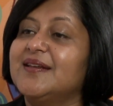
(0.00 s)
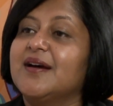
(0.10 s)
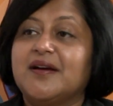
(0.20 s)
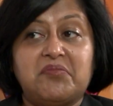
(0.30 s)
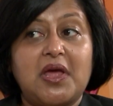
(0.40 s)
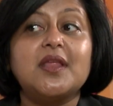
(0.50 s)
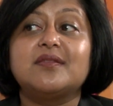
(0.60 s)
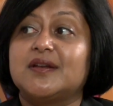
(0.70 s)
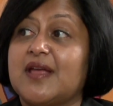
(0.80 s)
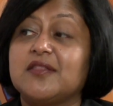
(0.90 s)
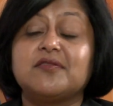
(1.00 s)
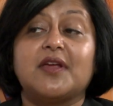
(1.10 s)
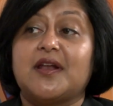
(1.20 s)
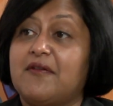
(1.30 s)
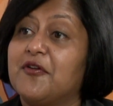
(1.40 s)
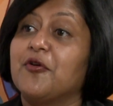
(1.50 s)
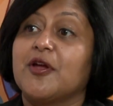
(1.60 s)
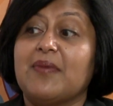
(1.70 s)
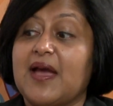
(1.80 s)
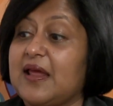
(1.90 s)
And he said, yes, we are never going back.